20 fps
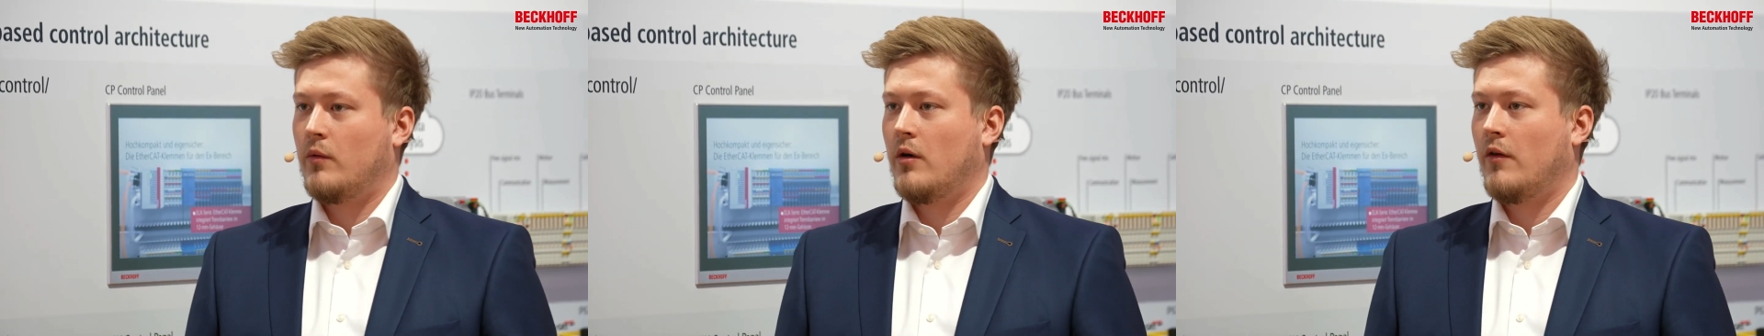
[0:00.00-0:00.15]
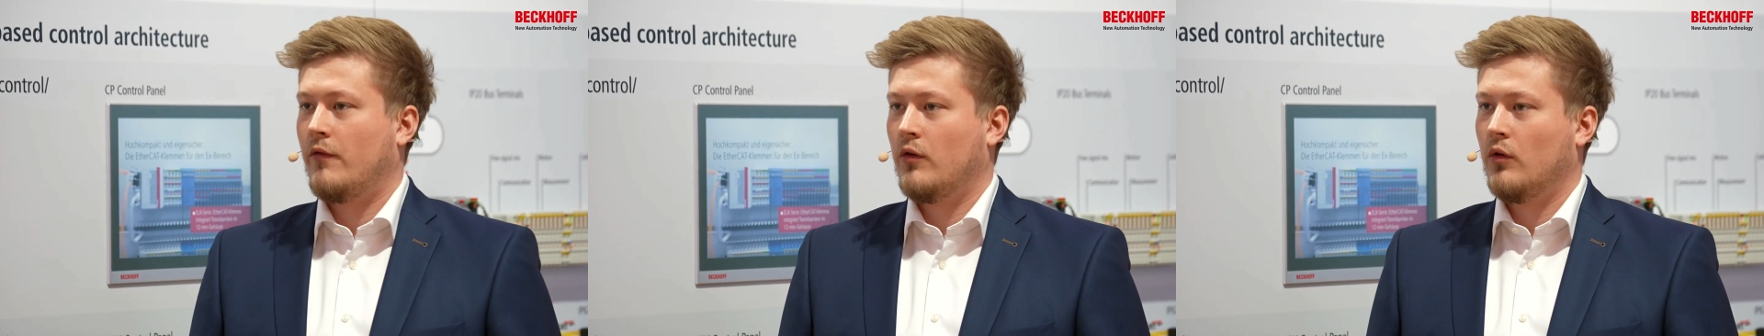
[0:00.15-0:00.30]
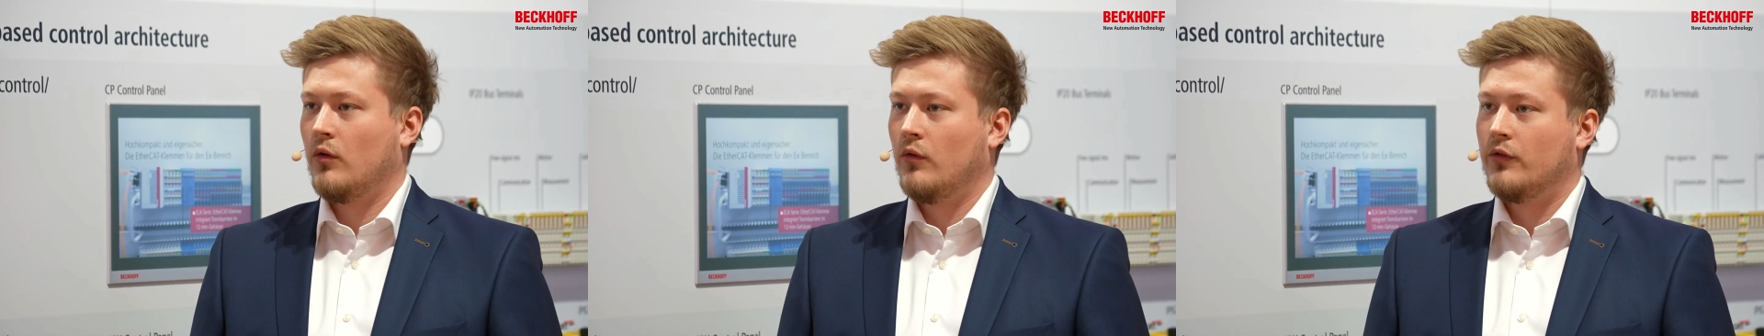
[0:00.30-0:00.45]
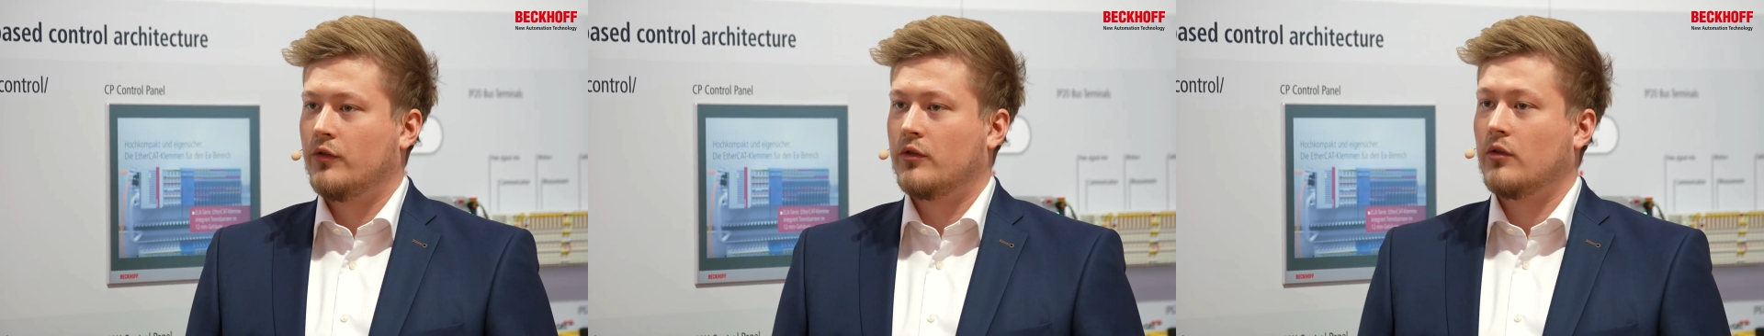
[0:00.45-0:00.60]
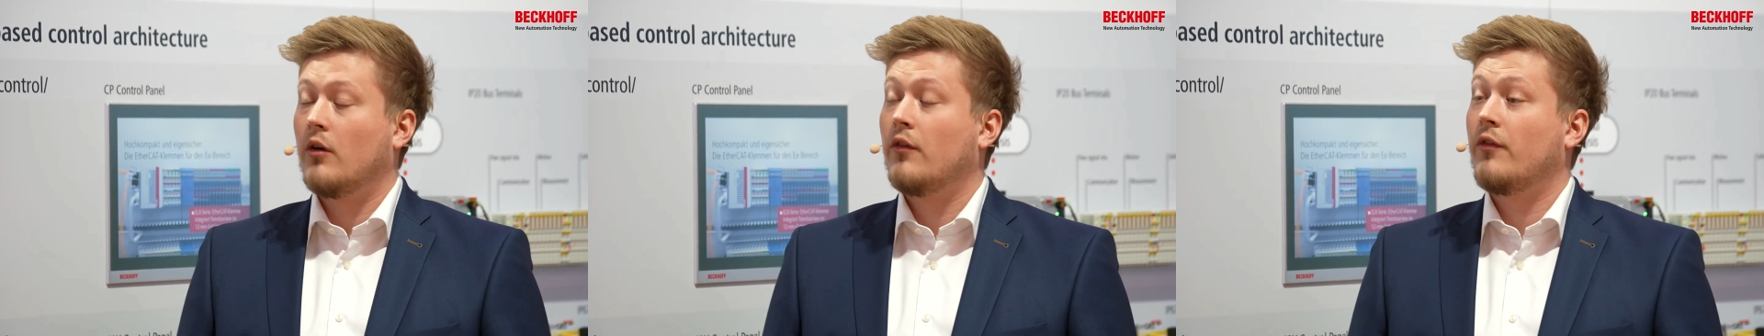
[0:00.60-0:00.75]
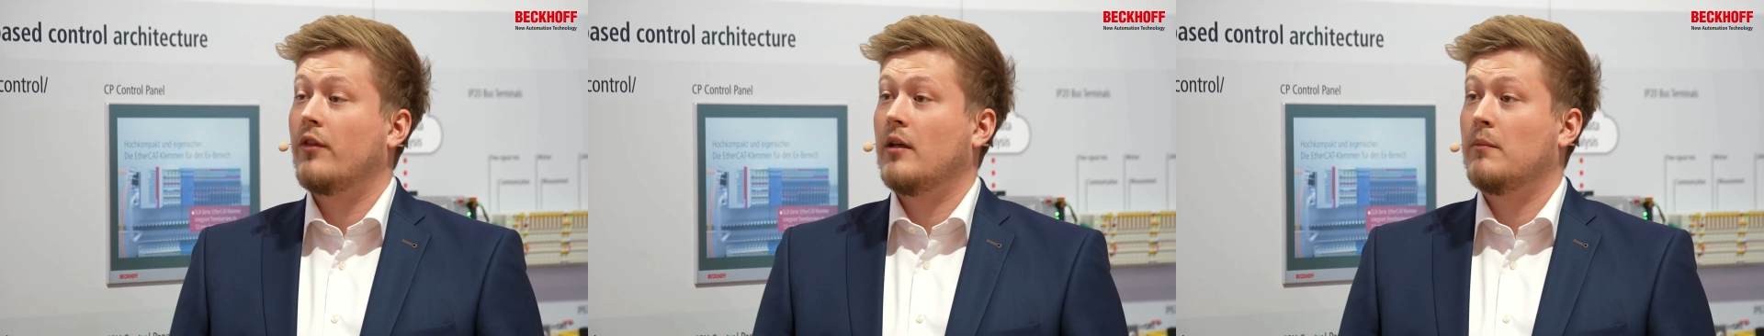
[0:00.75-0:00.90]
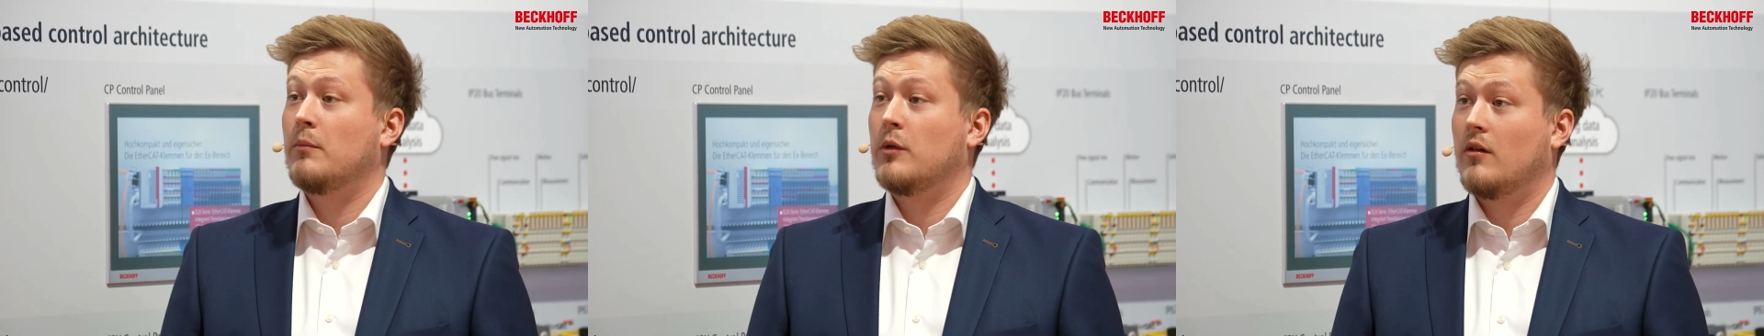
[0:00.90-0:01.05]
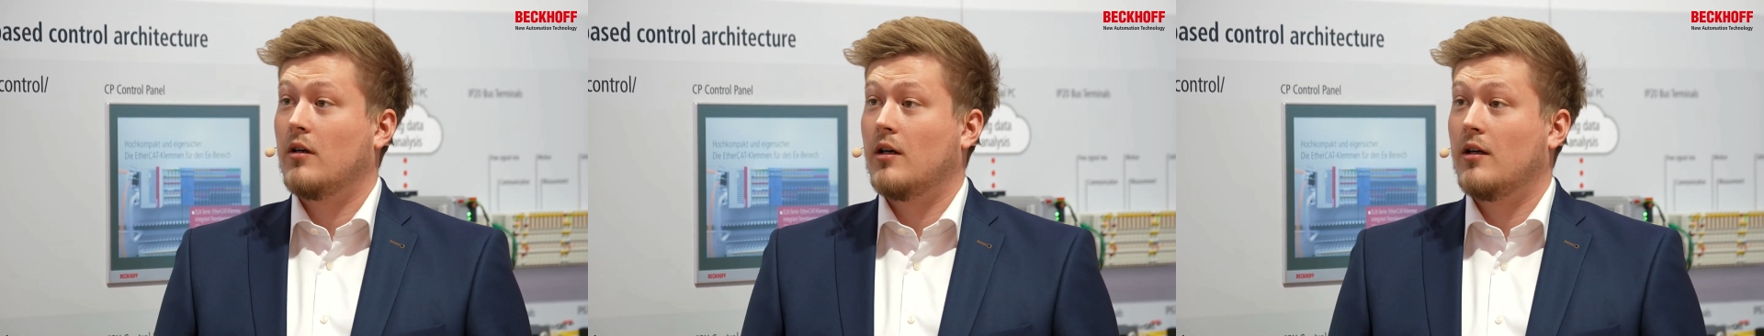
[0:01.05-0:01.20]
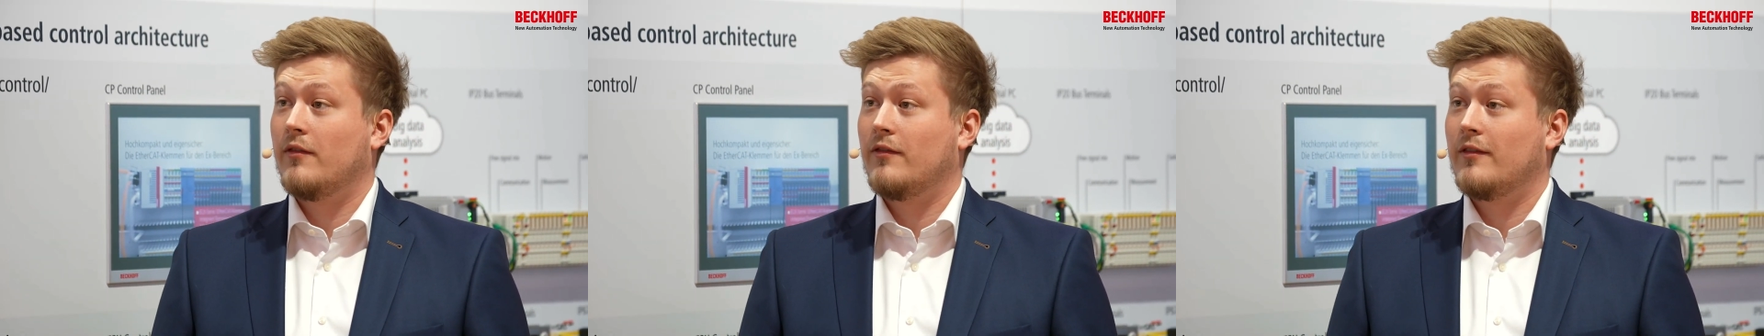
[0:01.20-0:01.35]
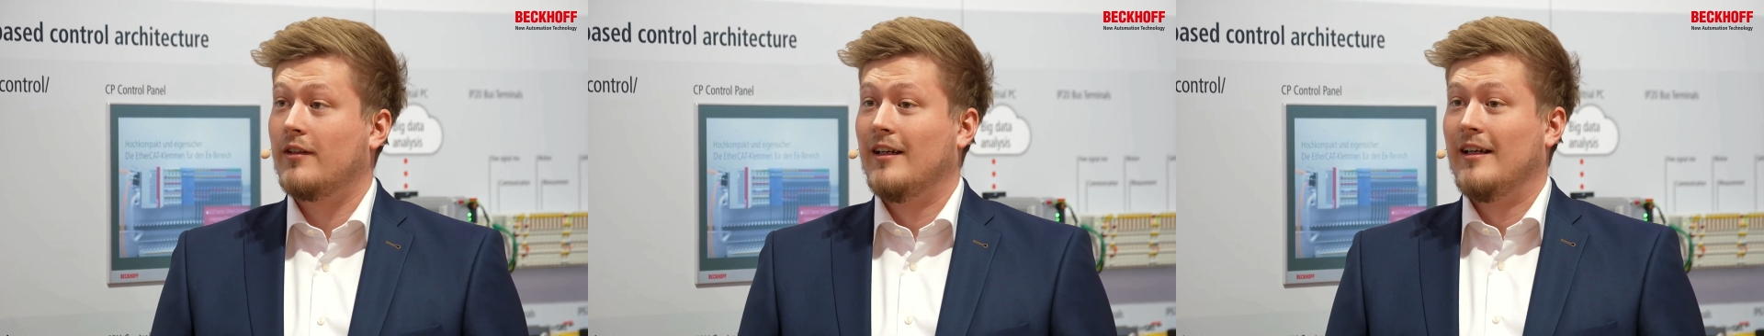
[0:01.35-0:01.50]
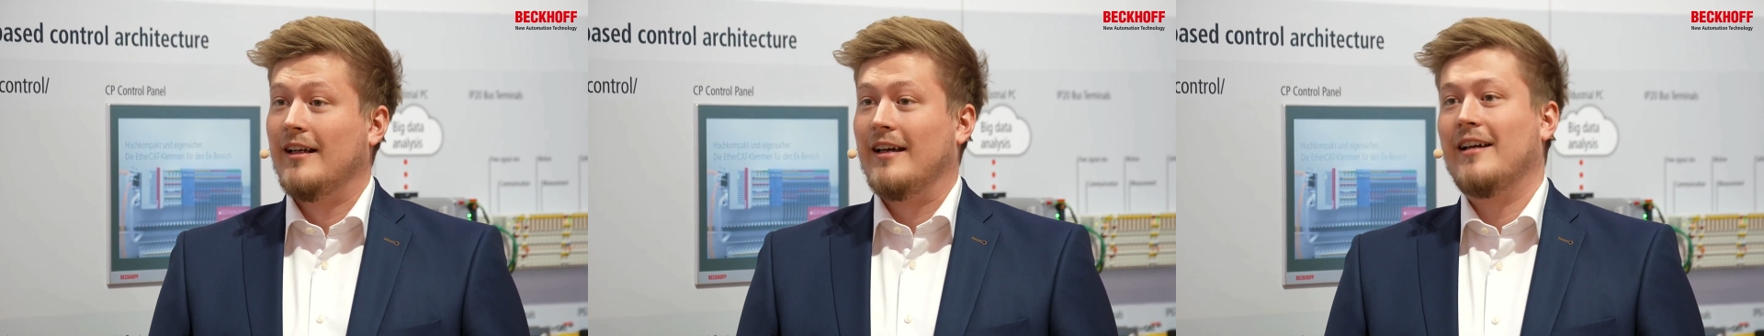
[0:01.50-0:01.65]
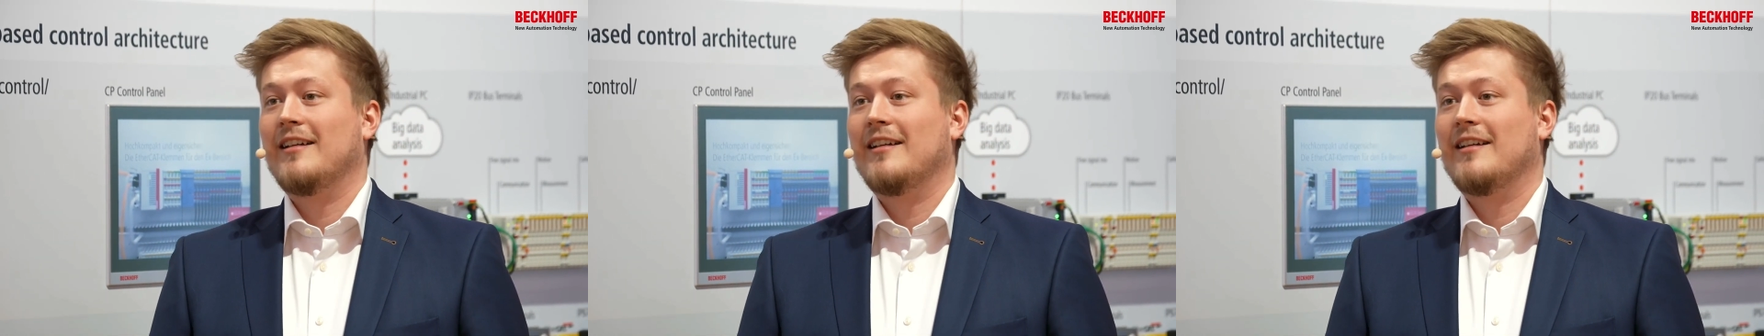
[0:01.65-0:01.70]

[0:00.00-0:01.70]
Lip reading: reviews of that draft.